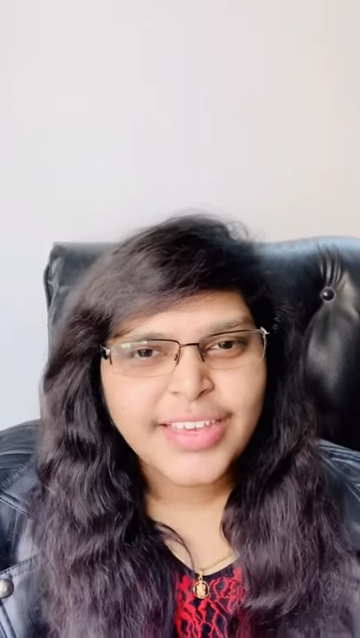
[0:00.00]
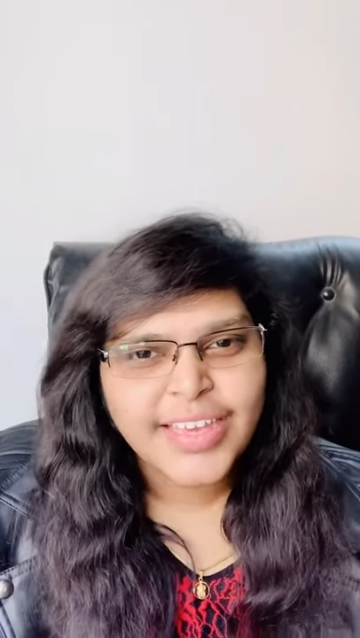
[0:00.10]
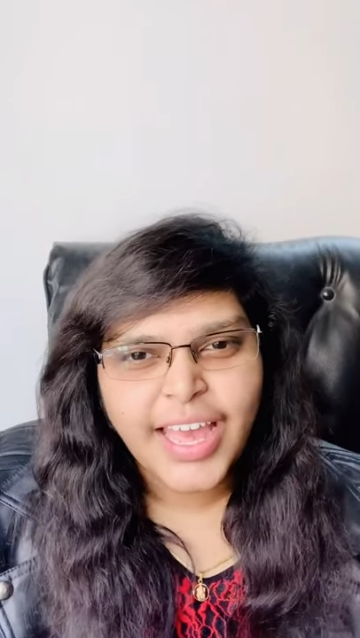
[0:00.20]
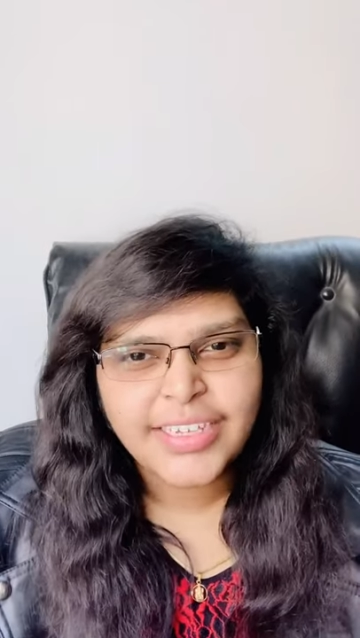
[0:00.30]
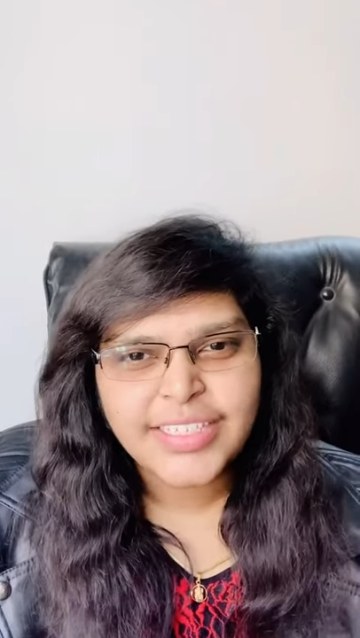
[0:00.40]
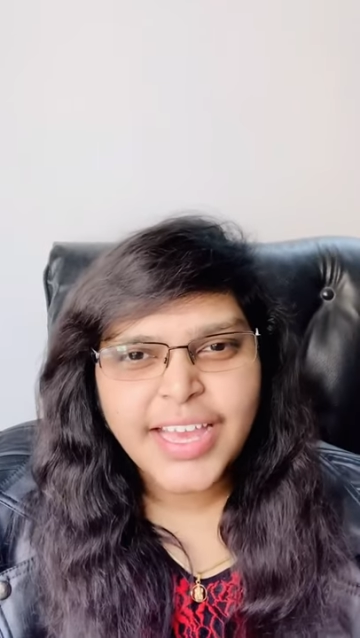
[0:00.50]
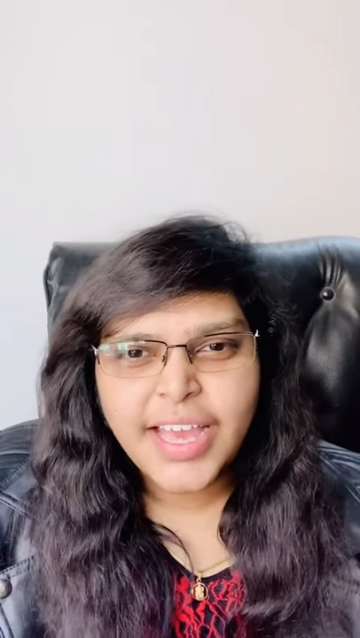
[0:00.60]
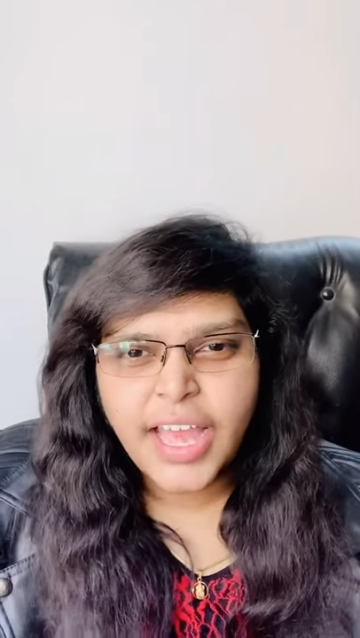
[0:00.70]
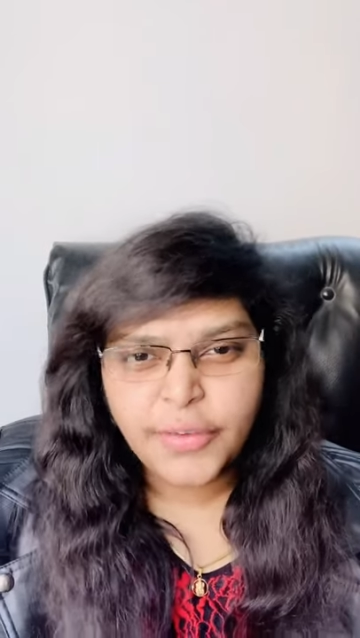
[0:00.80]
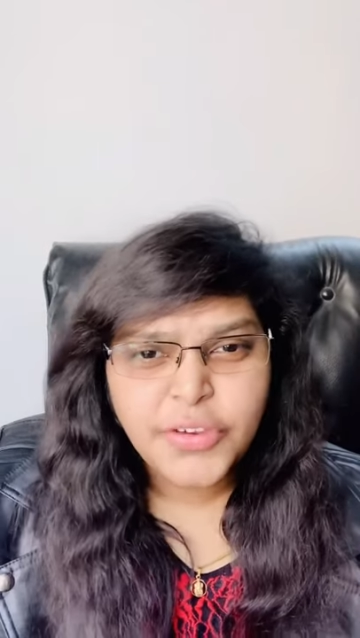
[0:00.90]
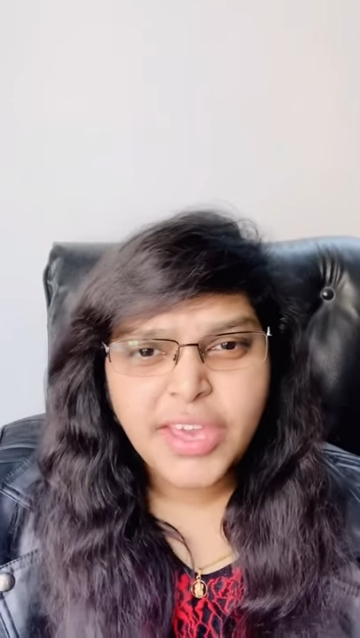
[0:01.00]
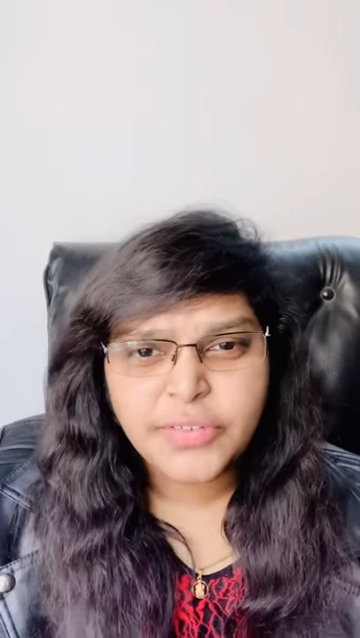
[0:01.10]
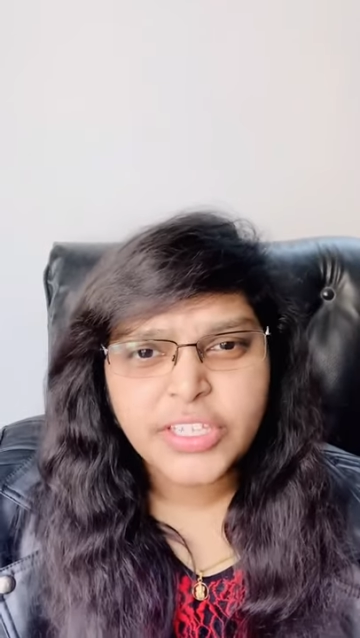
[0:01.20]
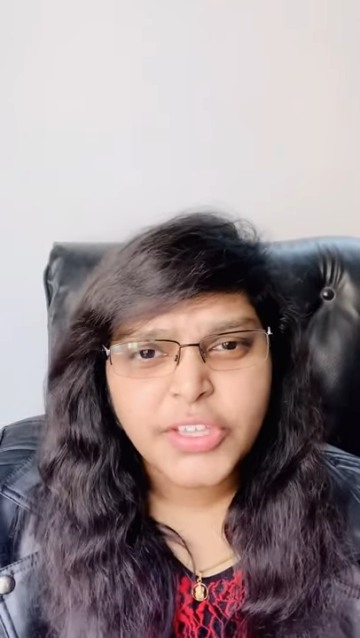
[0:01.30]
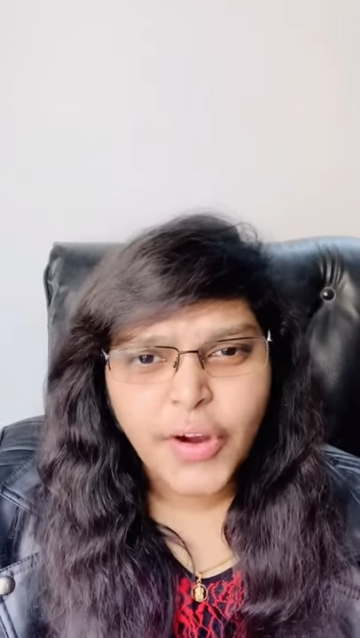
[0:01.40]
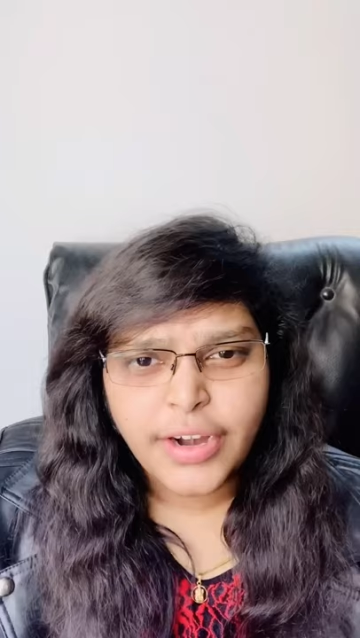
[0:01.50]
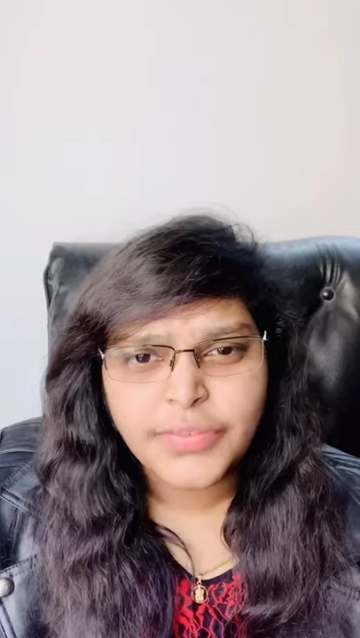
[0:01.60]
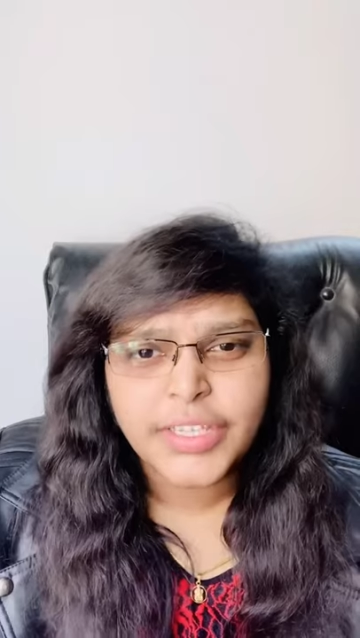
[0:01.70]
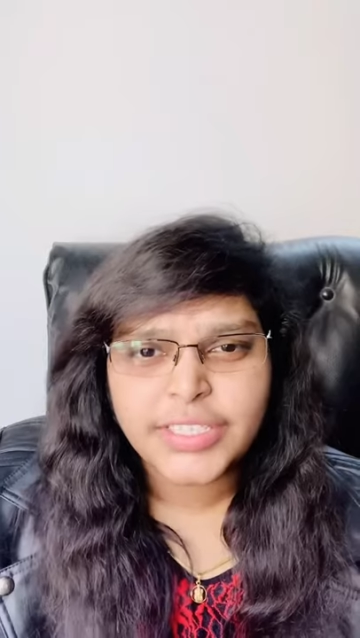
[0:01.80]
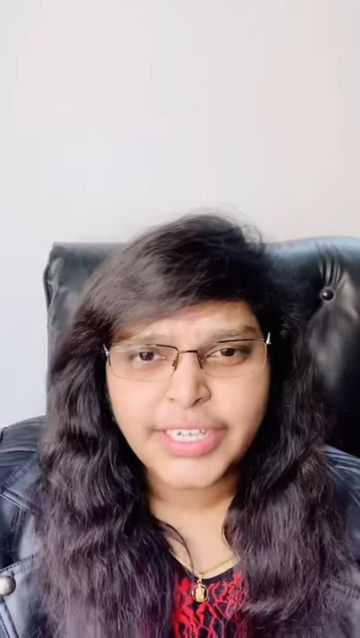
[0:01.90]
Guys, have you ever thought
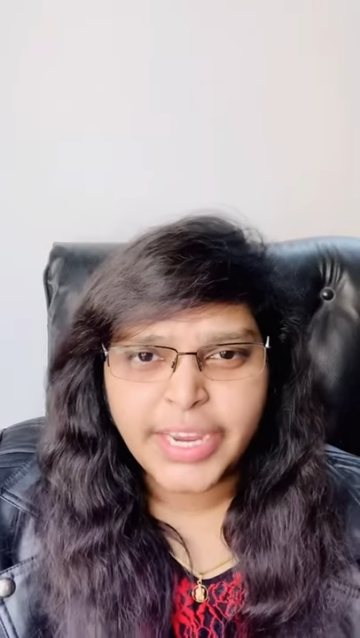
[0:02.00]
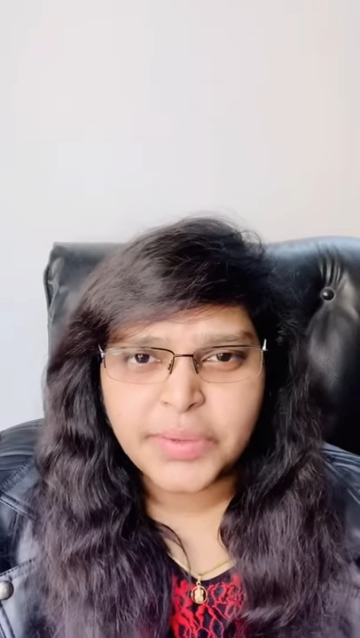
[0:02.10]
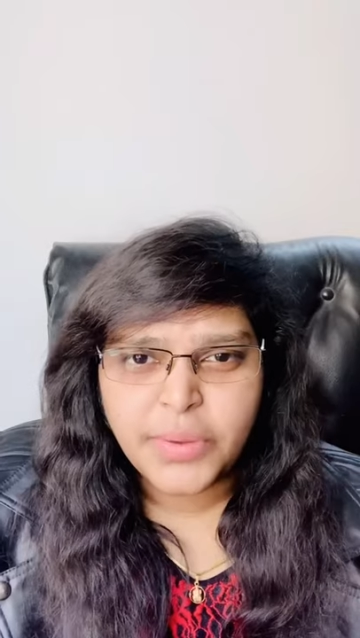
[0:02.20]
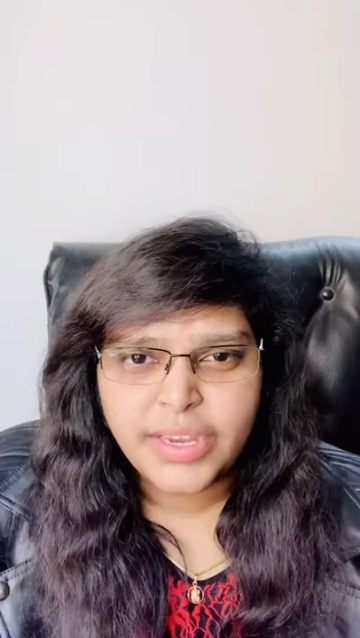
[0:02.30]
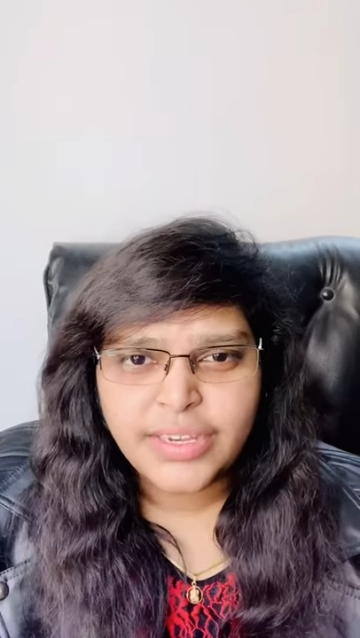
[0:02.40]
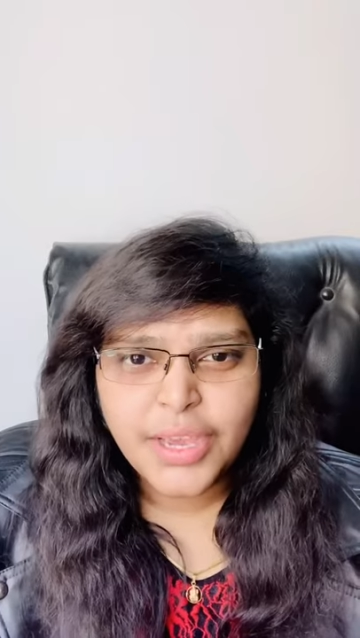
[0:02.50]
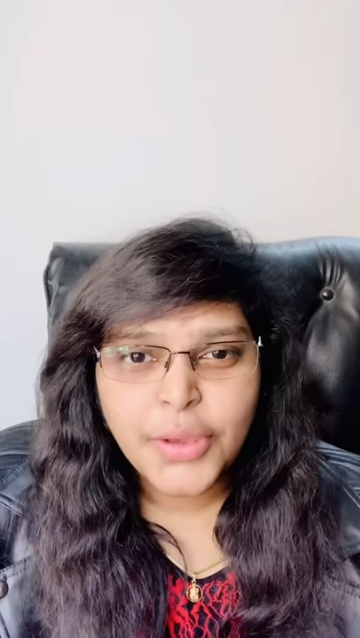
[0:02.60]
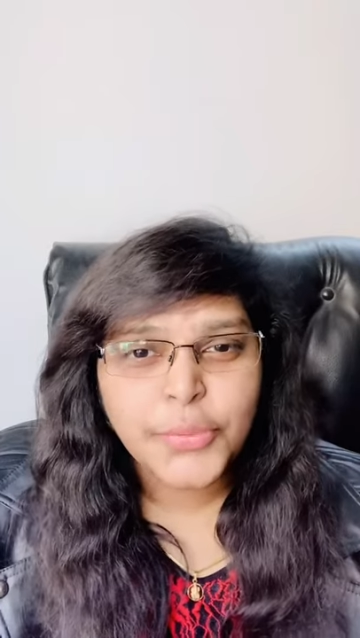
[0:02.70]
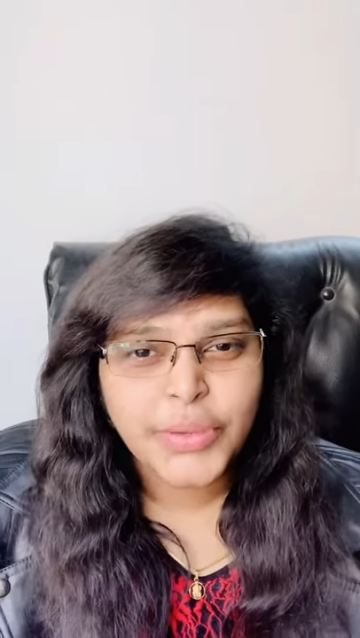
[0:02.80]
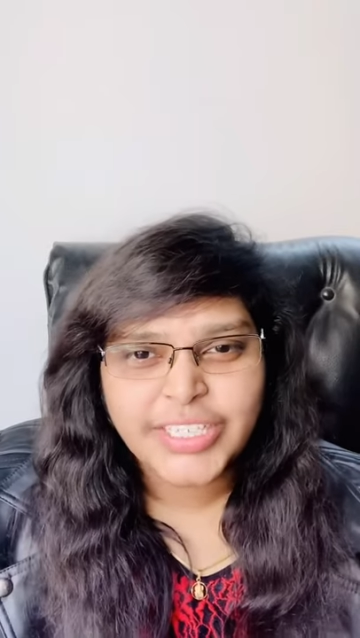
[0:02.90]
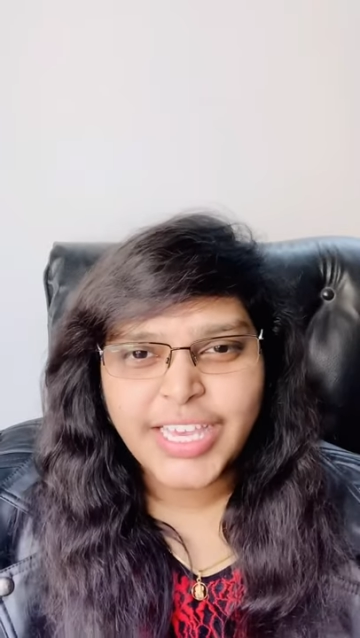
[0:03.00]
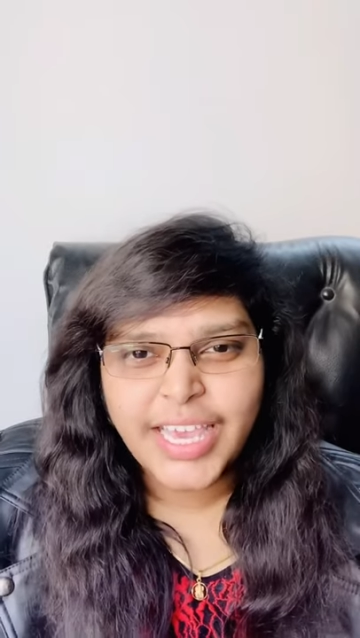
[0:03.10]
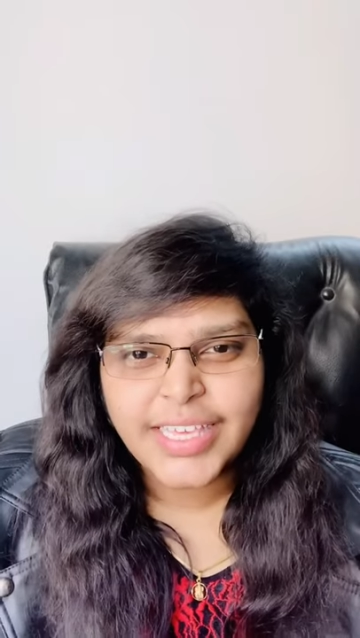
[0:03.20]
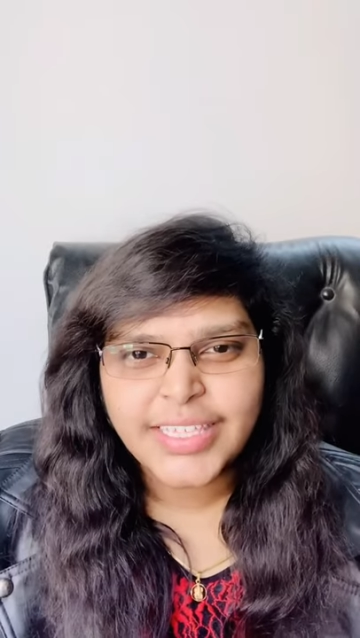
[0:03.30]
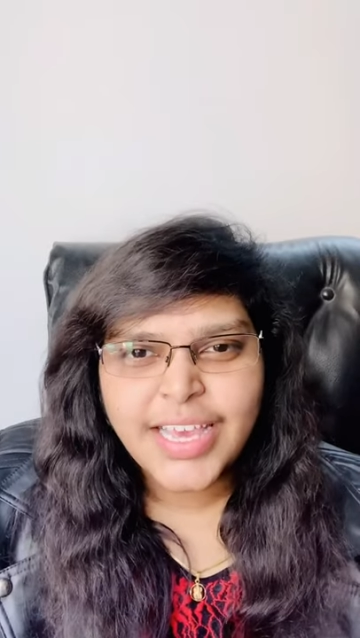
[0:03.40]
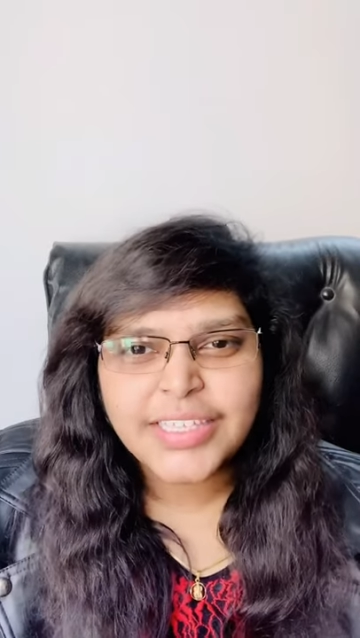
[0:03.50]
of the statement which says